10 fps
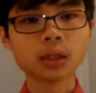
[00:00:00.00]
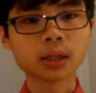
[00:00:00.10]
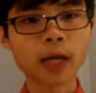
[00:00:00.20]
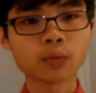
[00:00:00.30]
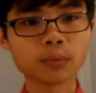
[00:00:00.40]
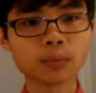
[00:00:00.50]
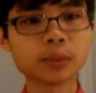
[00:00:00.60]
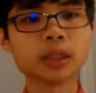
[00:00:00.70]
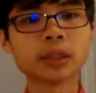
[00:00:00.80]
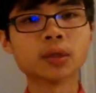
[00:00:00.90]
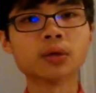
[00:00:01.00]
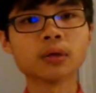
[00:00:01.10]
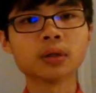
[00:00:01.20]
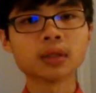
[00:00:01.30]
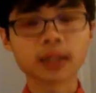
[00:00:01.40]
That will be
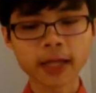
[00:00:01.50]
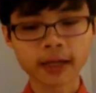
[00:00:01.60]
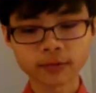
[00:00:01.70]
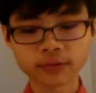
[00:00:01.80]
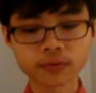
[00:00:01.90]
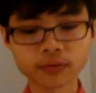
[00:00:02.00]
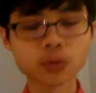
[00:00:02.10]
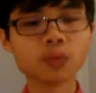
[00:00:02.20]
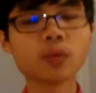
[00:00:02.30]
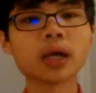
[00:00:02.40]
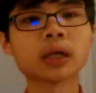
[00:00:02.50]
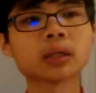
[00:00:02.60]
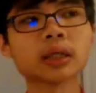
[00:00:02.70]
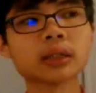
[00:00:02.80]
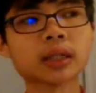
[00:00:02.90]
your length.
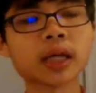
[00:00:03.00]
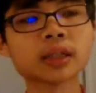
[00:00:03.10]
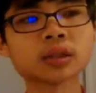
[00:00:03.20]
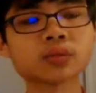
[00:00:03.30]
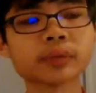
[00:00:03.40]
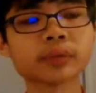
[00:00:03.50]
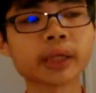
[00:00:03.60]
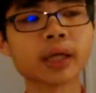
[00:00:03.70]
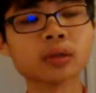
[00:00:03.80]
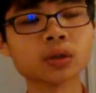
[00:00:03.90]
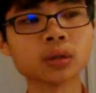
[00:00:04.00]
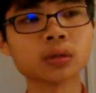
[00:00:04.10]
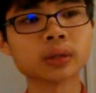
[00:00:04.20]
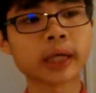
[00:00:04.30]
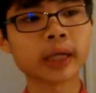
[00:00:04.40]
Well, in case we can
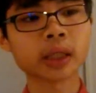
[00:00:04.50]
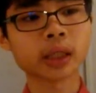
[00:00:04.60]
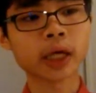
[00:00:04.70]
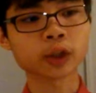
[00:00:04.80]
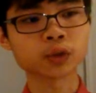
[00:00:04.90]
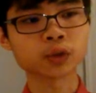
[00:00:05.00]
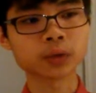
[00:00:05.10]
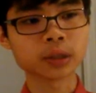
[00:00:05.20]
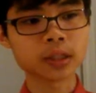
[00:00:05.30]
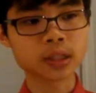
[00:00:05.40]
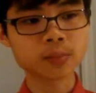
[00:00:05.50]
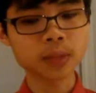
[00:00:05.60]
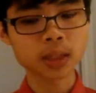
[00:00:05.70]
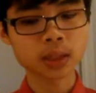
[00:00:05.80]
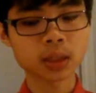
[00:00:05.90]
know that actually
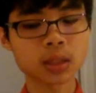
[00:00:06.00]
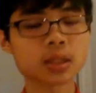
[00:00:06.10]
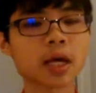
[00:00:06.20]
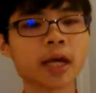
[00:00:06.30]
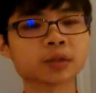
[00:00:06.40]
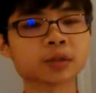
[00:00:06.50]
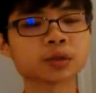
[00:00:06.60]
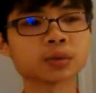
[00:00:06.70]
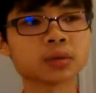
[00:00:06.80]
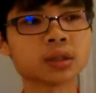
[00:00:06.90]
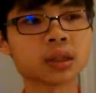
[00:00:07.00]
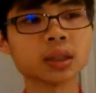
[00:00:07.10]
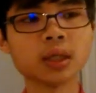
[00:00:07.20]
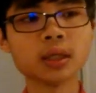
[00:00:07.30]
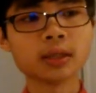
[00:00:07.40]
speed is
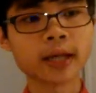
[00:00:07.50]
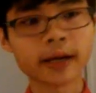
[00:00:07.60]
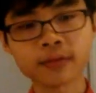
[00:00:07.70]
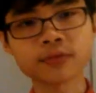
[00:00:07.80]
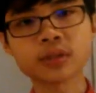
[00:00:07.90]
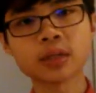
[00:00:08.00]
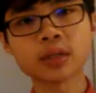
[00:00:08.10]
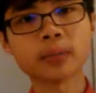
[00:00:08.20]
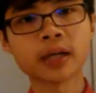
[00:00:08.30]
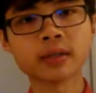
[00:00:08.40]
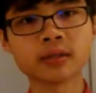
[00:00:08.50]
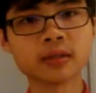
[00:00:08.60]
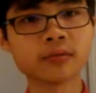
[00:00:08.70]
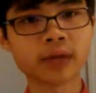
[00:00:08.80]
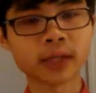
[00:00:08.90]
actually length
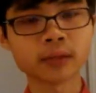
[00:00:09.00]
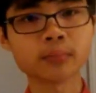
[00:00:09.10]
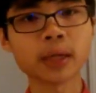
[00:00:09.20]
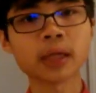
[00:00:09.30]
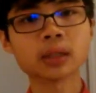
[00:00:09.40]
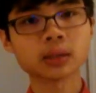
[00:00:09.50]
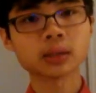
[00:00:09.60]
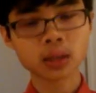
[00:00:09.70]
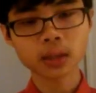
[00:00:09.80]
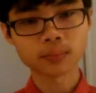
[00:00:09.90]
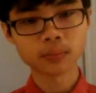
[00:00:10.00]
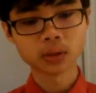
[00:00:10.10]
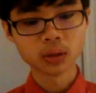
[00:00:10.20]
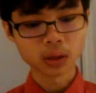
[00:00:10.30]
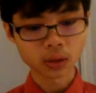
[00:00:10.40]
divided by time.
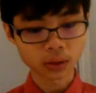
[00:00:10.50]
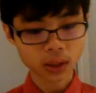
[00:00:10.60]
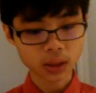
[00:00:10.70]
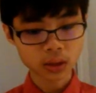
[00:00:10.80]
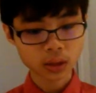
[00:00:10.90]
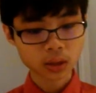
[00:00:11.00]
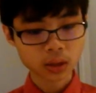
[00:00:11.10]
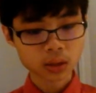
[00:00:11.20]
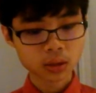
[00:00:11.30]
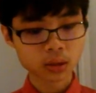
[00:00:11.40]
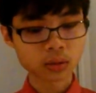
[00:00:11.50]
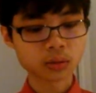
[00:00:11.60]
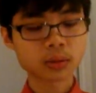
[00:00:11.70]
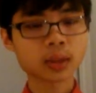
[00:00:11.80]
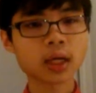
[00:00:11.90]
Okay,
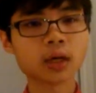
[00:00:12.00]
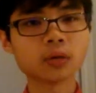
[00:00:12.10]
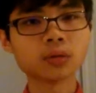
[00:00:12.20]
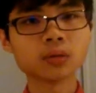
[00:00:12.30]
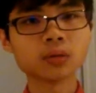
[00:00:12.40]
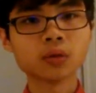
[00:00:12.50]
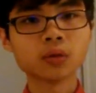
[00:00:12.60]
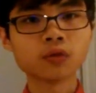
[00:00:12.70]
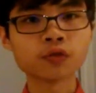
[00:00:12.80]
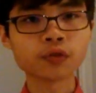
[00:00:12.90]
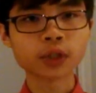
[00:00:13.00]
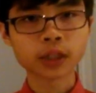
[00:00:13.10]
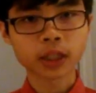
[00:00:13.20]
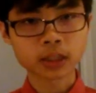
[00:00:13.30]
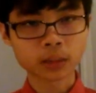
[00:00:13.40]
so now for
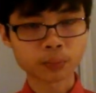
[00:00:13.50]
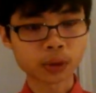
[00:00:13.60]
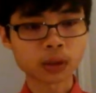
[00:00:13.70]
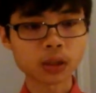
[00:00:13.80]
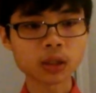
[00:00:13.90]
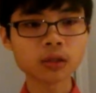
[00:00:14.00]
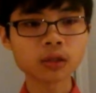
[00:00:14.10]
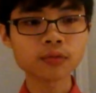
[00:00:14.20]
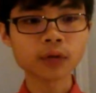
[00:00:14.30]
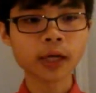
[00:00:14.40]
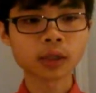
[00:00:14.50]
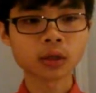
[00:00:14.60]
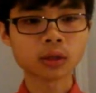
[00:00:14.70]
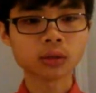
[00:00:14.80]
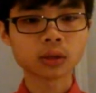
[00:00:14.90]
an example, if I
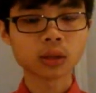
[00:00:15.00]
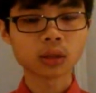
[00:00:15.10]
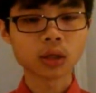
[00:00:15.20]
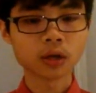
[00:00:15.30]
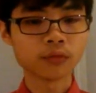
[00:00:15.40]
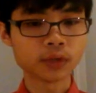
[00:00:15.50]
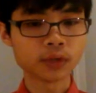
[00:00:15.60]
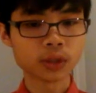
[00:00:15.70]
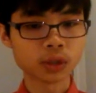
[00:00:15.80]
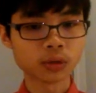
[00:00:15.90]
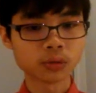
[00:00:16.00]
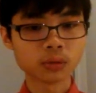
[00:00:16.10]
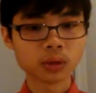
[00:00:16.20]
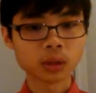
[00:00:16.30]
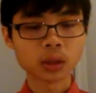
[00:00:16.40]
got a video
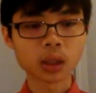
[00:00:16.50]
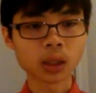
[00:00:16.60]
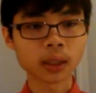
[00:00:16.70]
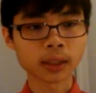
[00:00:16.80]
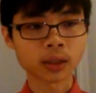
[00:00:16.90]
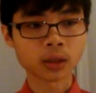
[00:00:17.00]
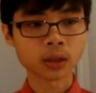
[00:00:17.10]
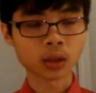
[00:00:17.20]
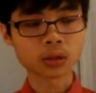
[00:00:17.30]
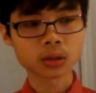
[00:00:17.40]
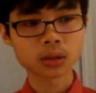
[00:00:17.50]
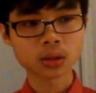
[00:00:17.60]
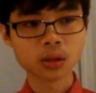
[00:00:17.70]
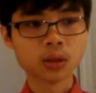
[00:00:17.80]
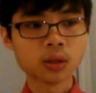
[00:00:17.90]
and I got
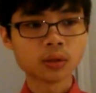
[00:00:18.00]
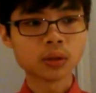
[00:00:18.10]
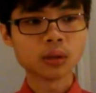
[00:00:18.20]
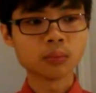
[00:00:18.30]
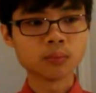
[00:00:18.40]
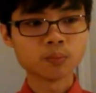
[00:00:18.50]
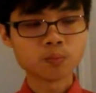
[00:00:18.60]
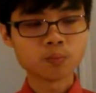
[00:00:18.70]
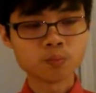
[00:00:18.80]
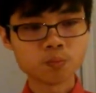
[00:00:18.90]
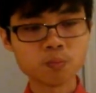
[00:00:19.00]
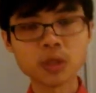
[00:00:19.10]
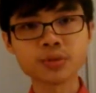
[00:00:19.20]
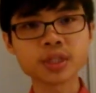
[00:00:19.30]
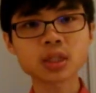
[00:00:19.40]
the
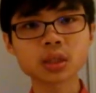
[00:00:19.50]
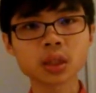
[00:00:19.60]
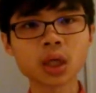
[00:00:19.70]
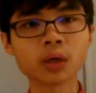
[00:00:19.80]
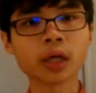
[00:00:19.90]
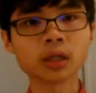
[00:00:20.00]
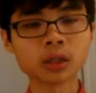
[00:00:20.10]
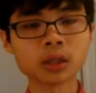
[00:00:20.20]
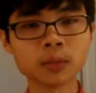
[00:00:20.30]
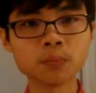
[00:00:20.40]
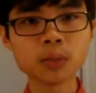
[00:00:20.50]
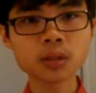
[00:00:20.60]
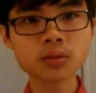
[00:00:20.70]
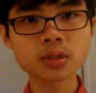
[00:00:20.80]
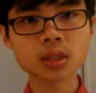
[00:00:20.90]
music, okay, the
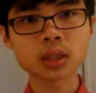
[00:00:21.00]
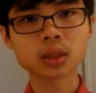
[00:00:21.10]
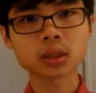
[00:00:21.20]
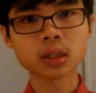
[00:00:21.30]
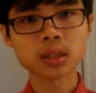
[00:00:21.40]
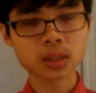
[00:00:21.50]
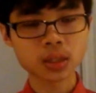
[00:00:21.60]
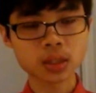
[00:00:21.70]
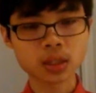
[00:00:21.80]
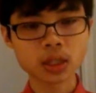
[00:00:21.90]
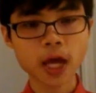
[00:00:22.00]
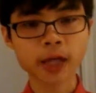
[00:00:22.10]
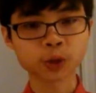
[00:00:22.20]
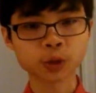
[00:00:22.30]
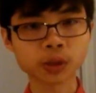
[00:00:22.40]
music is
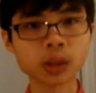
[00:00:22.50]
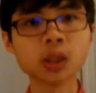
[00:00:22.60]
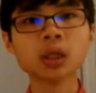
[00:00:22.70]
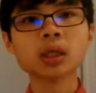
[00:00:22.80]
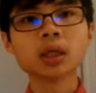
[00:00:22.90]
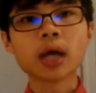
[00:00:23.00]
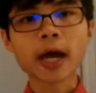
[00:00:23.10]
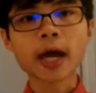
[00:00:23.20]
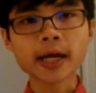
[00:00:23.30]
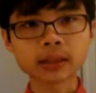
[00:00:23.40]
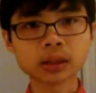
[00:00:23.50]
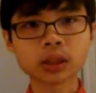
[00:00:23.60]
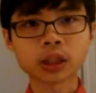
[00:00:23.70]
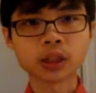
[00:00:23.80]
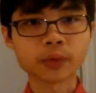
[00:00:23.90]
actually has
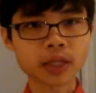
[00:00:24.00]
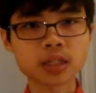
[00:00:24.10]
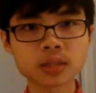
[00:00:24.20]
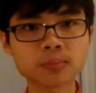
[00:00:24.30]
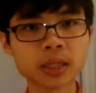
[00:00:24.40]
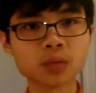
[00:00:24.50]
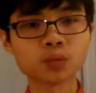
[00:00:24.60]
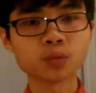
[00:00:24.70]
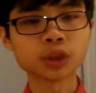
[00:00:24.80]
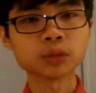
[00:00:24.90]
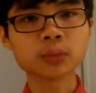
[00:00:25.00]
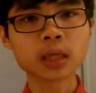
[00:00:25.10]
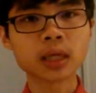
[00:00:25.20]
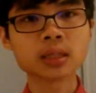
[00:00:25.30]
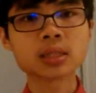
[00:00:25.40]
the correct speed, which
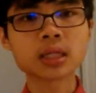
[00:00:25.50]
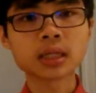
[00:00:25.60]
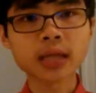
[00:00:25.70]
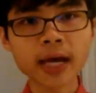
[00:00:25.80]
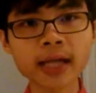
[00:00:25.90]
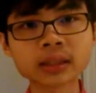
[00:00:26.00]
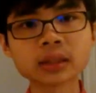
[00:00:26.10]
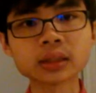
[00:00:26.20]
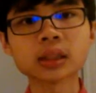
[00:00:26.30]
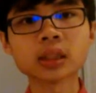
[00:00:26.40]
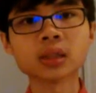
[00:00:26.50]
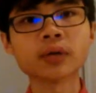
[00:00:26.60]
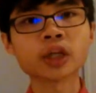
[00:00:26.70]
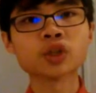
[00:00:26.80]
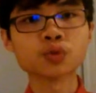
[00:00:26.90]
means it has the
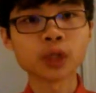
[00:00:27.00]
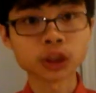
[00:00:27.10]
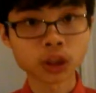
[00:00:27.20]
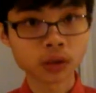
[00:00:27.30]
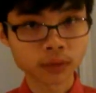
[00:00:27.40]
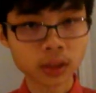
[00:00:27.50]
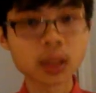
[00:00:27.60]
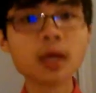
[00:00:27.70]
correct duration of it.